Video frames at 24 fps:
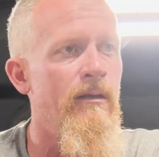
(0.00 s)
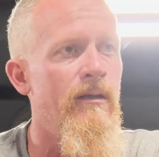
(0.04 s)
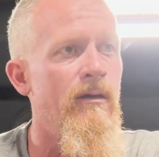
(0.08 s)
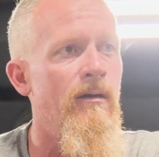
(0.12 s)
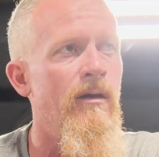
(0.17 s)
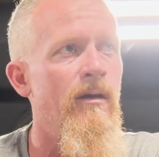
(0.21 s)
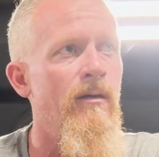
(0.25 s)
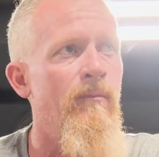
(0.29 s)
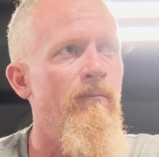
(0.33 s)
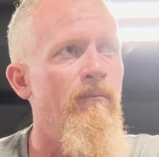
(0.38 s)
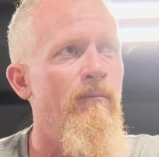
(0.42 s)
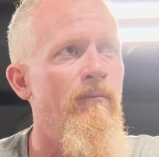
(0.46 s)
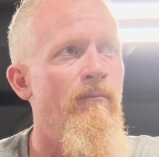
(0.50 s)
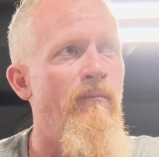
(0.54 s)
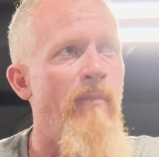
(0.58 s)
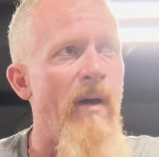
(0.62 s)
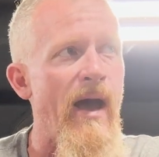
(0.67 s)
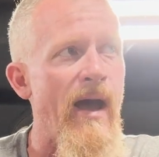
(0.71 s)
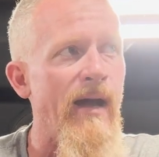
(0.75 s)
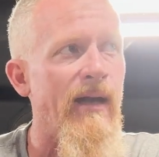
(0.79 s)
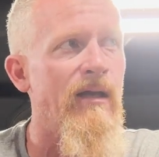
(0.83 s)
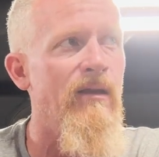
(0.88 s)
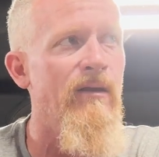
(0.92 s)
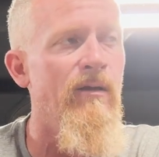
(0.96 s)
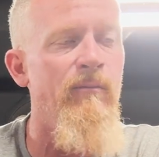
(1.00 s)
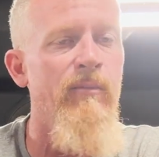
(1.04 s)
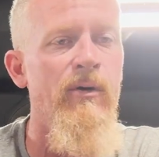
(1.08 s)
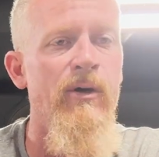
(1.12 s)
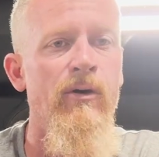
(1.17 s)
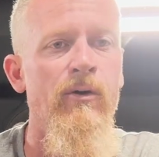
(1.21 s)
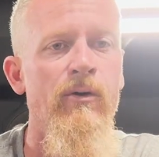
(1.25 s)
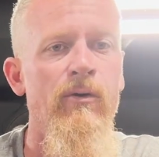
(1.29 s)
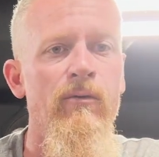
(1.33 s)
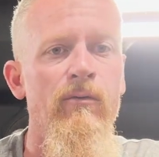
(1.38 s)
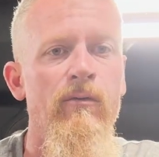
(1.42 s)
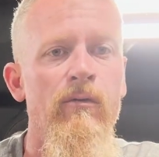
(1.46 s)
the back of the
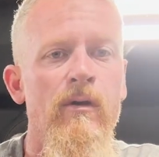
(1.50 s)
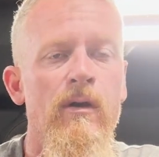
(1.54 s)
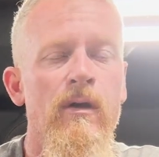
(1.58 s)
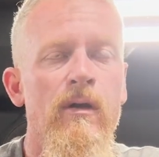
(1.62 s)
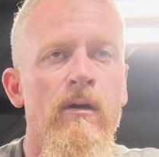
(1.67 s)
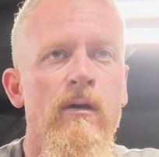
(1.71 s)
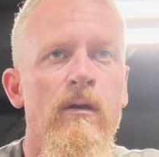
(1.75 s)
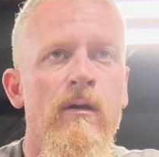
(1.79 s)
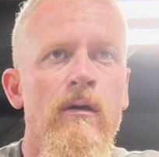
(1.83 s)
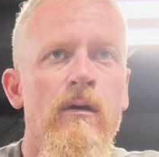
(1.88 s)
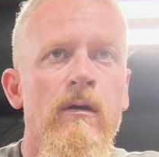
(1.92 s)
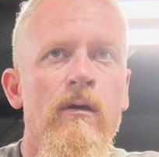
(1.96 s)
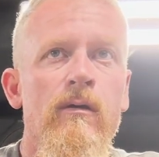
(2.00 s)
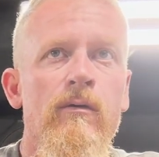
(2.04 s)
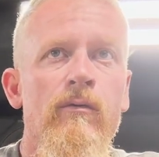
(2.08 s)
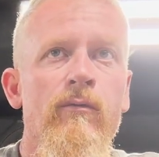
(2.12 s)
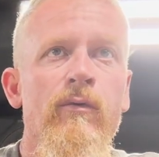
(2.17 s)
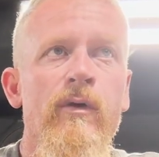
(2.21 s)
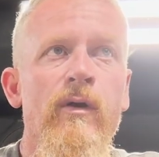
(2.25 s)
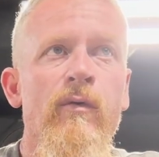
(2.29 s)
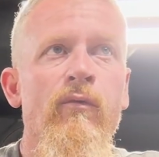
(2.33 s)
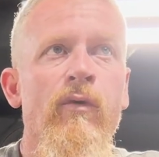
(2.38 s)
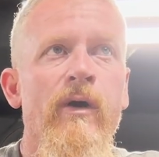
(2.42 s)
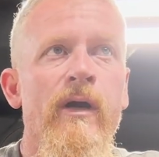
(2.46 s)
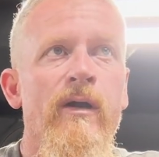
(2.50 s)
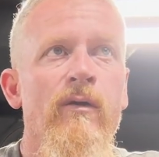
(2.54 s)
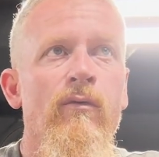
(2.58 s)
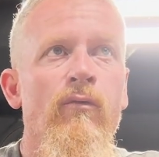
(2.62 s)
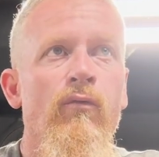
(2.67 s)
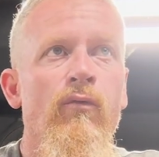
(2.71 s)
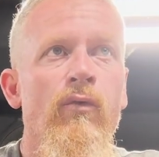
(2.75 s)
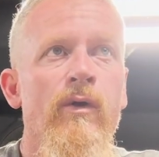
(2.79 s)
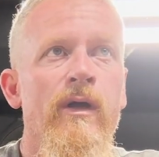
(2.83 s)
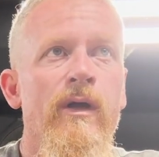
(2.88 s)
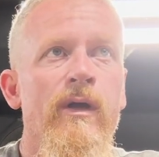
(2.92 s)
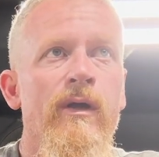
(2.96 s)
boat, we went
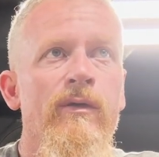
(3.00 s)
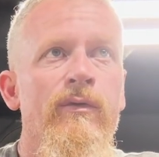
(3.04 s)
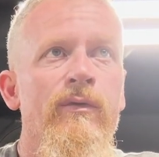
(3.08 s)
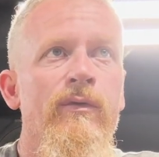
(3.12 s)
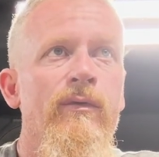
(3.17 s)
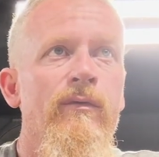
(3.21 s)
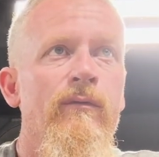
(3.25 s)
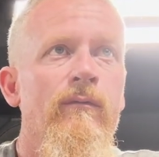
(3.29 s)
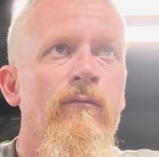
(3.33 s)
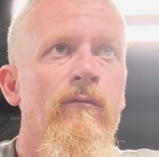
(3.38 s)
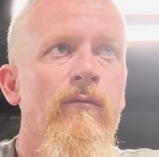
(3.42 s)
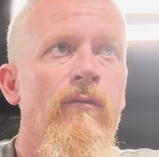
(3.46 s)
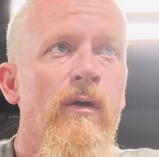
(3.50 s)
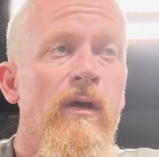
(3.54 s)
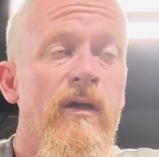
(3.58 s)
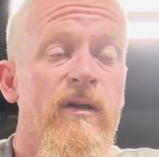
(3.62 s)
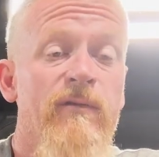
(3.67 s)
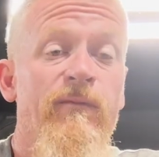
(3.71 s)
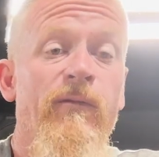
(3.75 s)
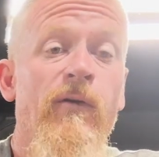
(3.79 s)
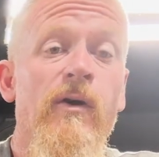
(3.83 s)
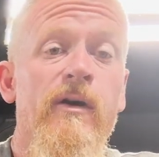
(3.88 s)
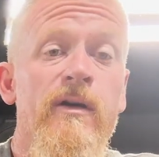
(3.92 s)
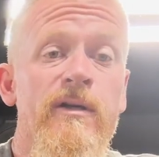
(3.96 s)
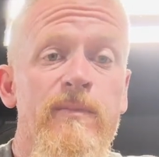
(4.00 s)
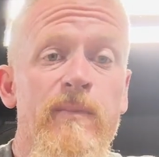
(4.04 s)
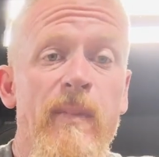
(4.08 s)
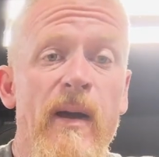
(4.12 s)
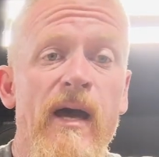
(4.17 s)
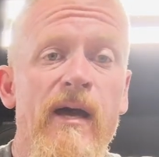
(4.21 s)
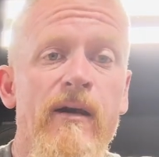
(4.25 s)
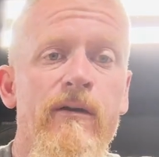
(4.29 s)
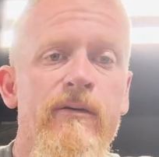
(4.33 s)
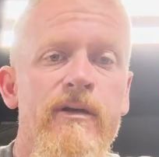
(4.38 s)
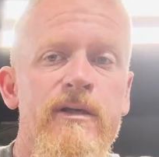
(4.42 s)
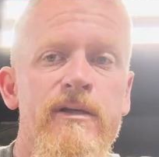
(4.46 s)
with, as far as
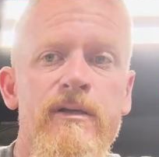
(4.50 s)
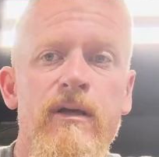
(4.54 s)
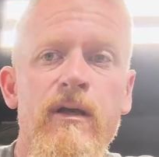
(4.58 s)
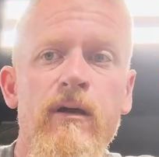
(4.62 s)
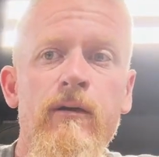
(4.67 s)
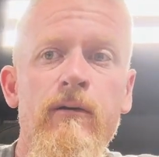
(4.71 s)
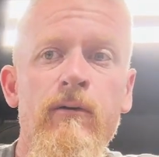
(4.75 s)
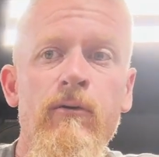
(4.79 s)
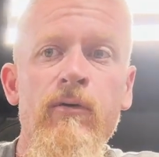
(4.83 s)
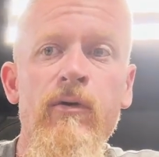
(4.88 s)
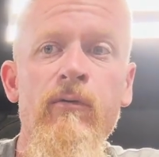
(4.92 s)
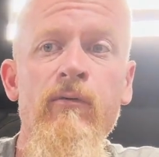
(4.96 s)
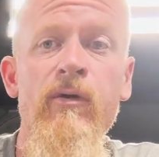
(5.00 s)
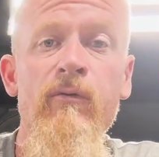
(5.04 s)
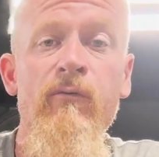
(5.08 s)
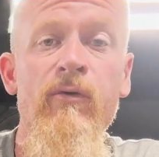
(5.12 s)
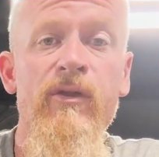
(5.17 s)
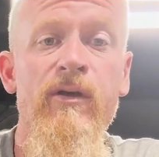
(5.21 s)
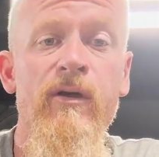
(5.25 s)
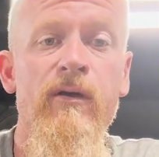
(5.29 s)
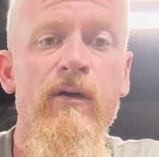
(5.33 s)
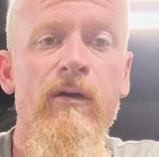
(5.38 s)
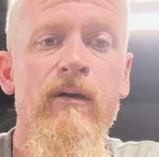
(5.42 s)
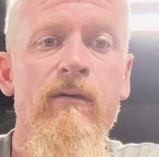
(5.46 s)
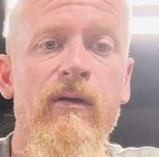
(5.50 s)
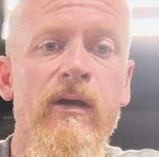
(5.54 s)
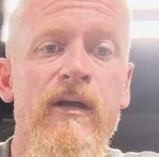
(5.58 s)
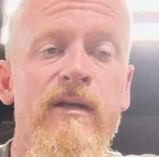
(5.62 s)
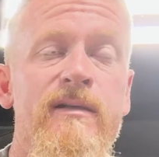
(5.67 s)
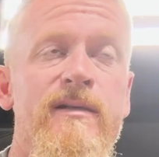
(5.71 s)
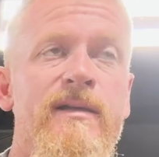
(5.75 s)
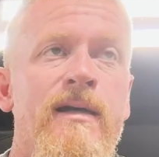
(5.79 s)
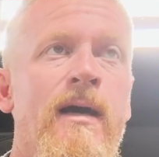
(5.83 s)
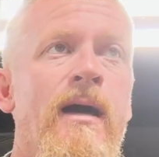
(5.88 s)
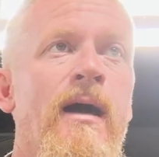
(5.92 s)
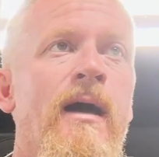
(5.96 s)
batteries go, we went with an
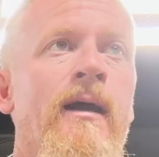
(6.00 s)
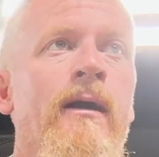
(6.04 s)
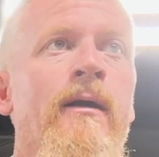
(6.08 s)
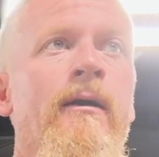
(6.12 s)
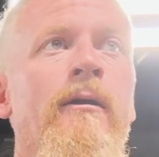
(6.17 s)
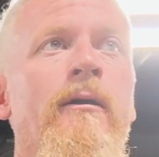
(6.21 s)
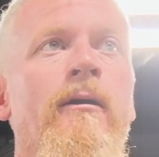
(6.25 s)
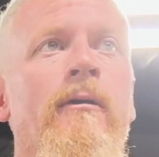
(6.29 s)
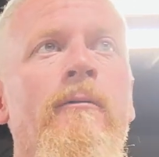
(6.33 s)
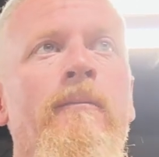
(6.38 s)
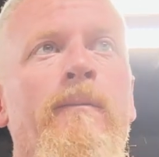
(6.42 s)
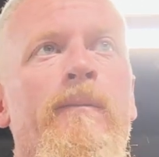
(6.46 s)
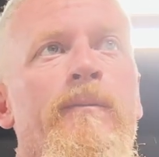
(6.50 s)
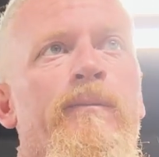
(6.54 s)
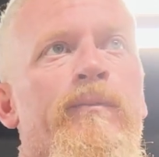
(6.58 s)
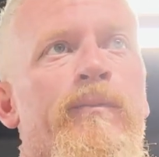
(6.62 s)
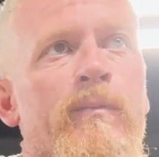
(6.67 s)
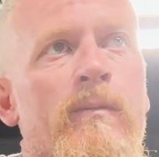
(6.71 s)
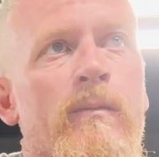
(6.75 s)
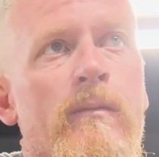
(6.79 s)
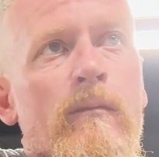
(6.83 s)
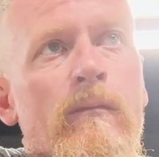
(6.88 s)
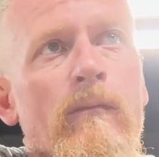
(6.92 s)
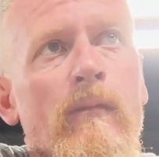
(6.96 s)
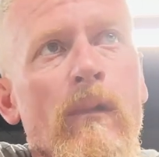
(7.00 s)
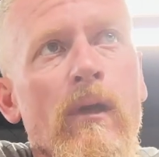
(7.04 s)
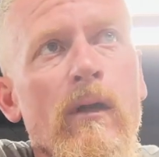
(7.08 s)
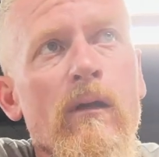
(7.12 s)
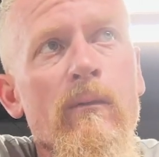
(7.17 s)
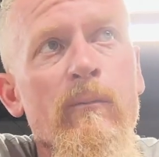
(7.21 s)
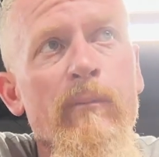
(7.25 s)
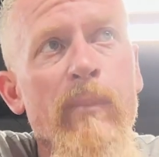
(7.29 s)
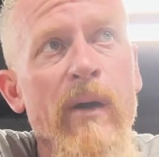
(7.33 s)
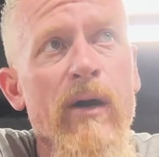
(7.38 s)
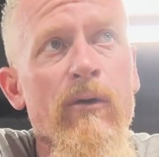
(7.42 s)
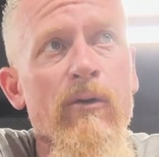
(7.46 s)
entire
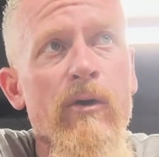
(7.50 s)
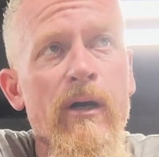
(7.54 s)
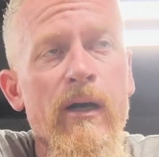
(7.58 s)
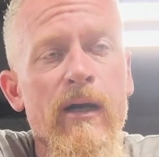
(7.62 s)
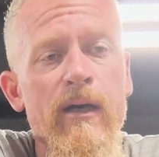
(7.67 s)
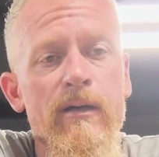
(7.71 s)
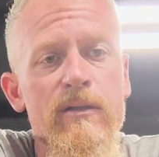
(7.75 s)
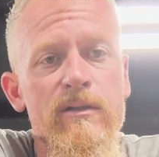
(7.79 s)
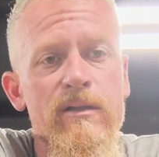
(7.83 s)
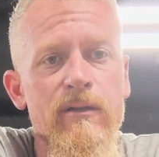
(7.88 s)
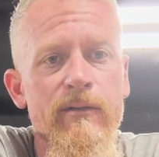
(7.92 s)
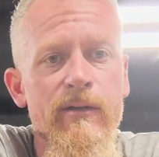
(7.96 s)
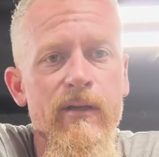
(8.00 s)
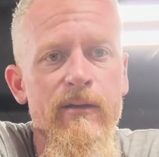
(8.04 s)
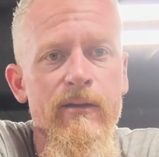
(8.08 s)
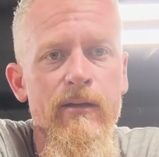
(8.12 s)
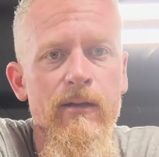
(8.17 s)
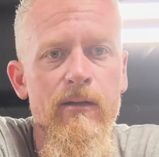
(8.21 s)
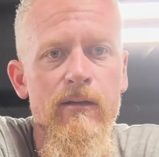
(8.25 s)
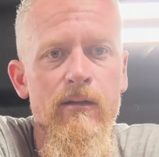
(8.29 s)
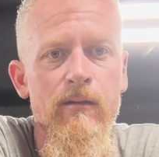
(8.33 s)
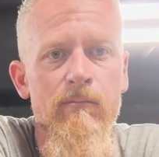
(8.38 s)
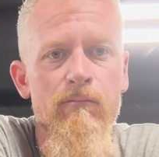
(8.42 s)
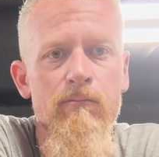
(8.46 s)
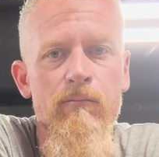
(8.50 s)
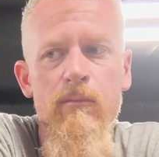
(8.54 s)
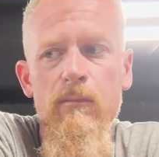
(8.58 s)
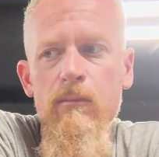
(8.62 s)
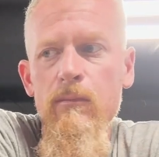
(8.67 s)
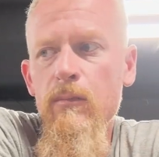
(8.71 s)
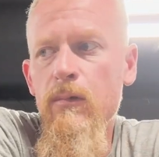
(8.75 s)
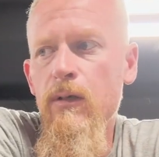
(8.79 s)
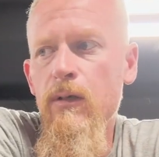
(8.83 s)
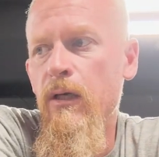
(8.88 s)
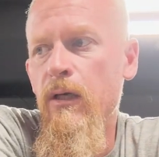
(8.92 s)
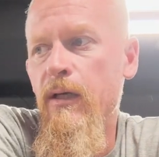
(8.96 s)
Powerhouse Lithium
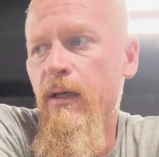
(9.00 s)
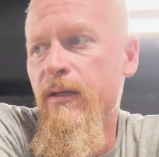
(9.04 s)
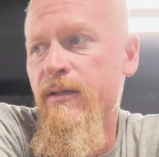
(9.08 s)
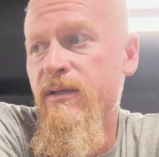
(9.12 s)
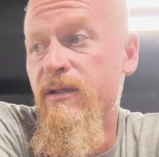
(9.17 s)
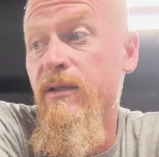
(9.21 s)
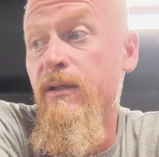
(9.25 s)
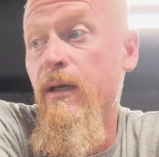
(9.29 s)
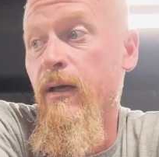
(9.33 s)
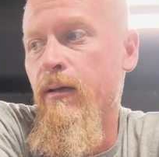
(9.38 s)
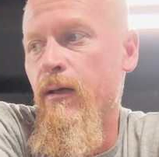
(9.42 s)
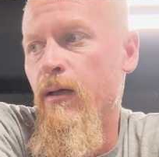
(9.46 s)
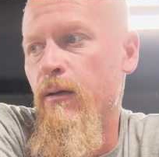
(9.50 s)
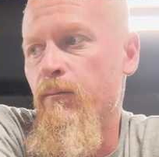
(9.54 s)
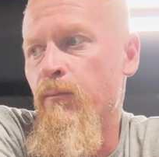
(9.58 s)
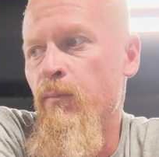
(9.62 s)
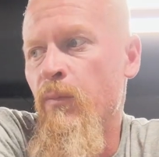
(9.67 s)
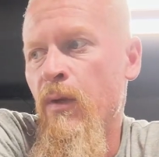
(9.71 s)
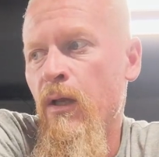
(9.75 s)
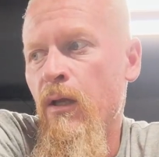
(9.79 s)
setup.